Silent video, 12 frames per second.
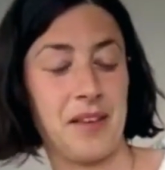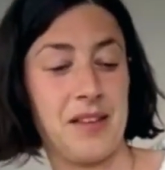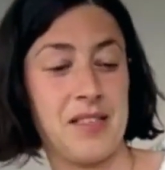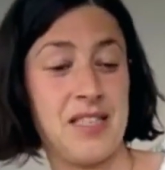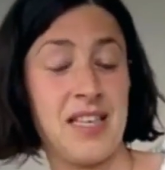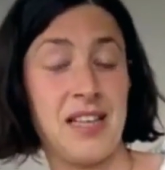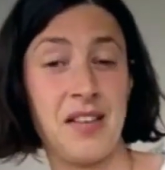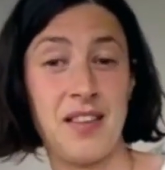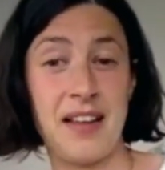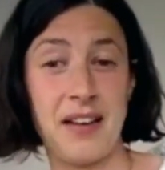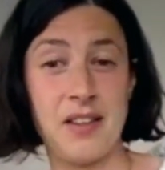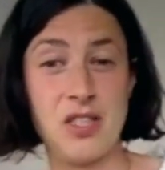Since
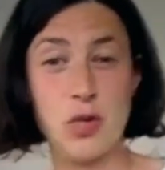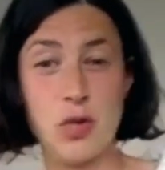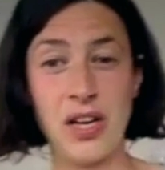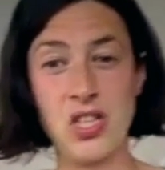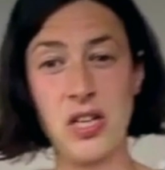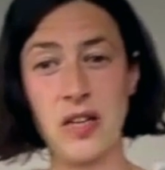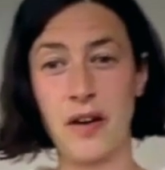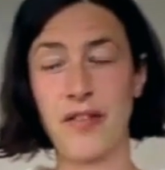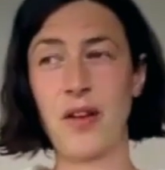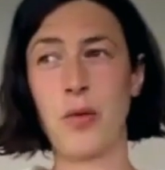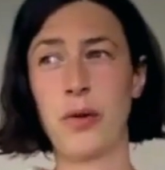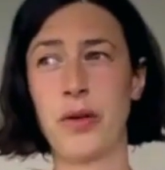then, strangely enough,
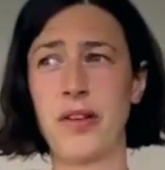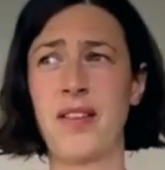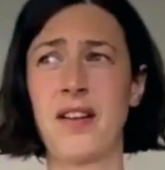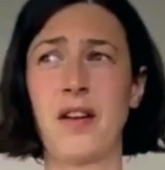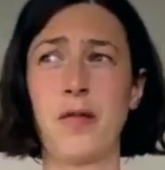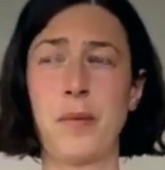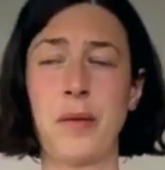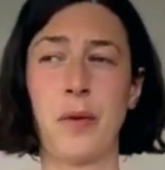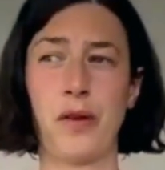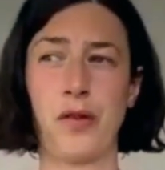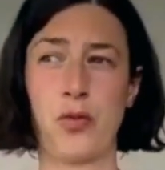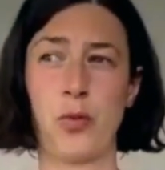the oils that I've been
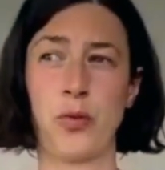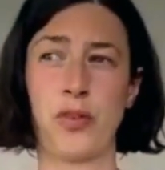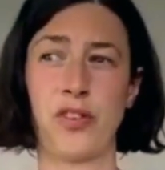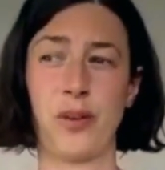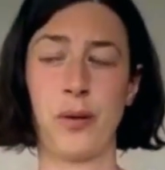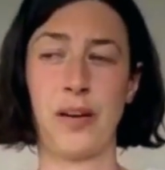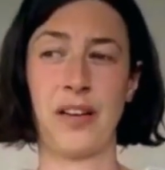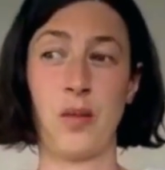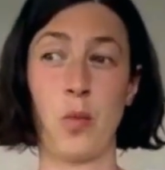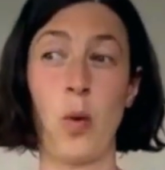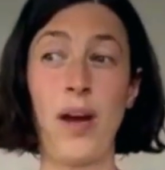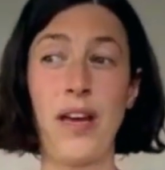most drawn to, and in
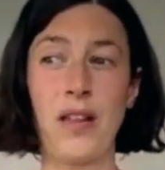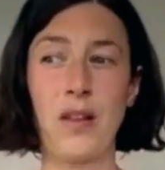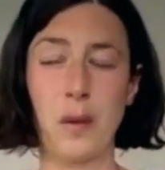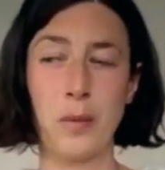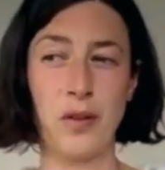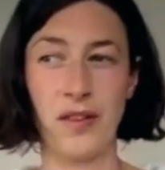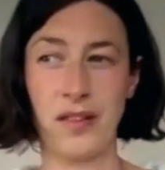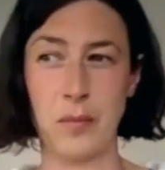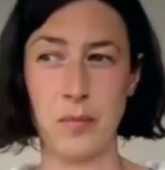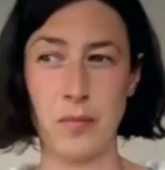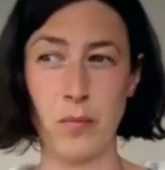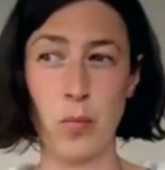the way that I'm using
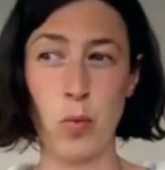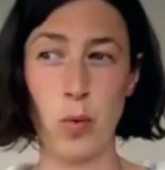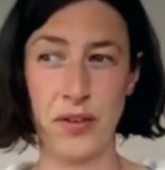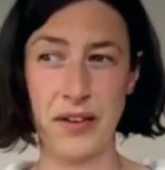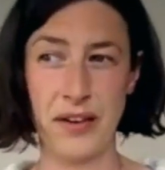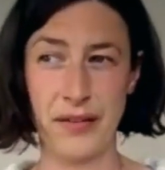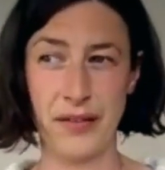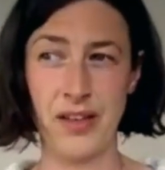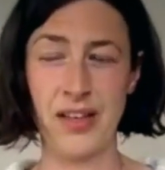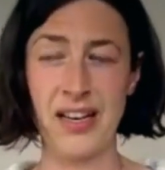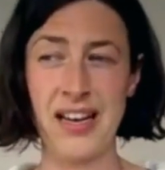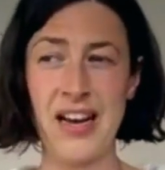them more than
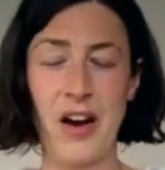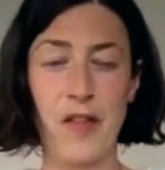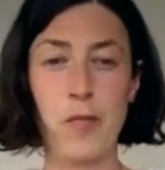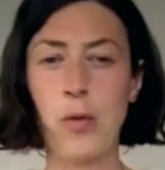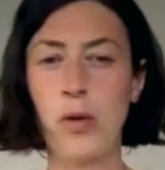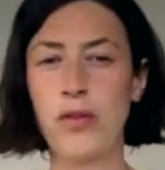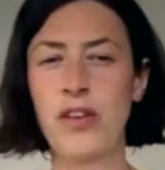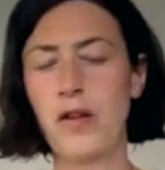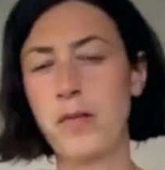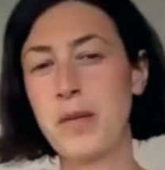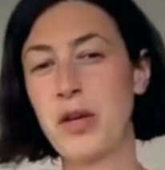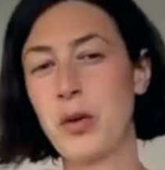ever, I've moved kind
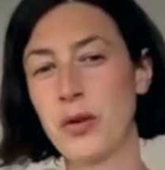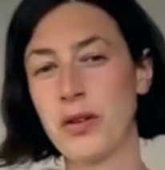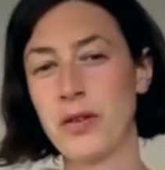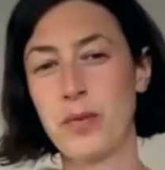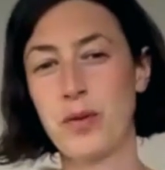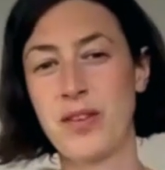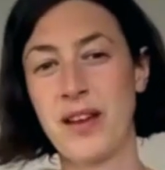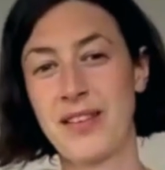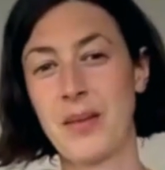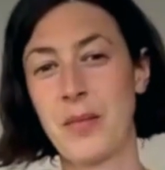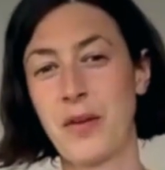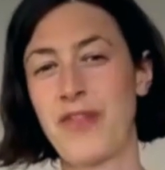of beyond
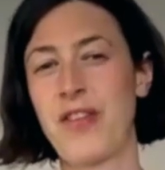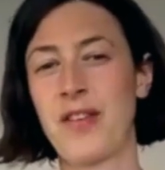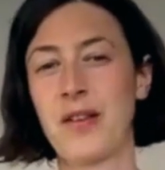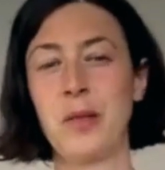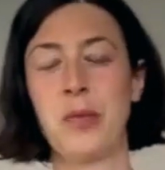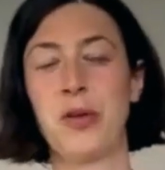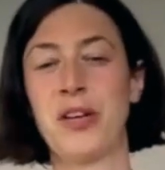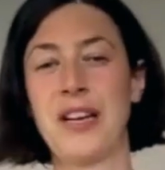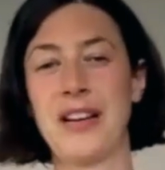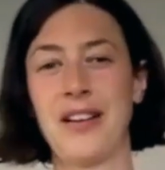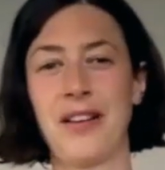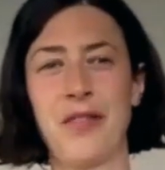protecting my physical body,
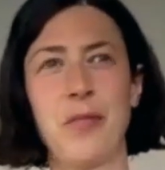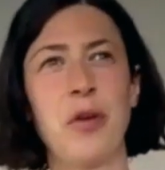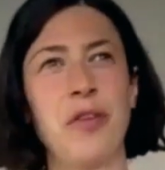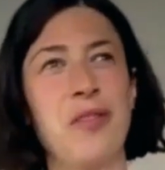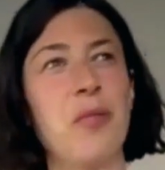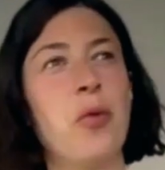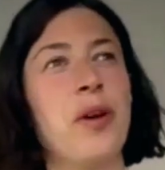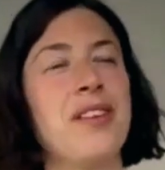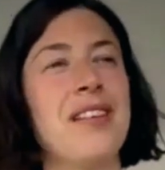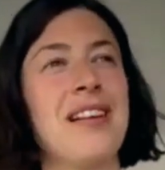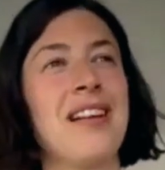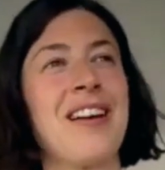and I've moved more
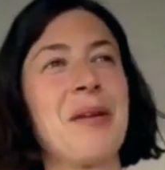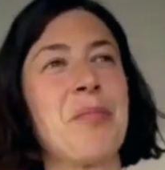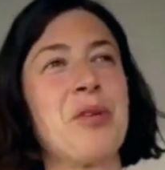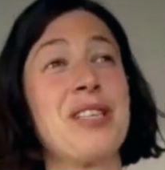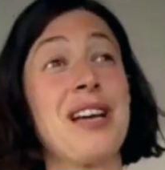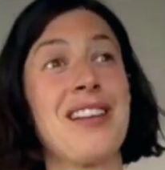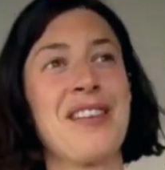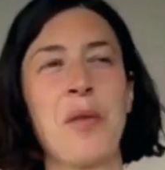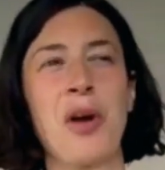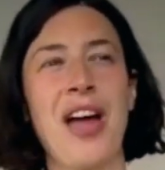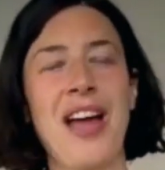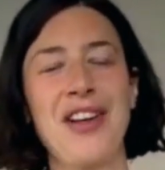into protecting
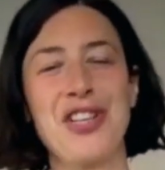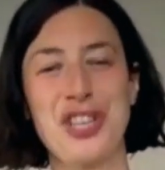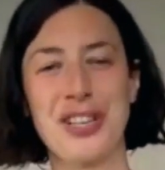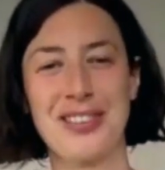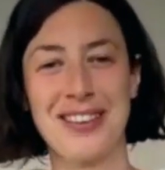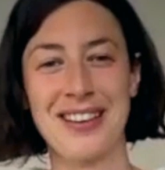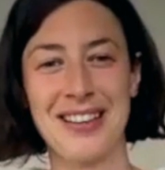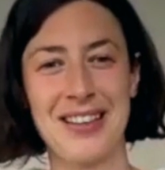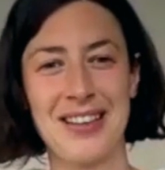my energetic,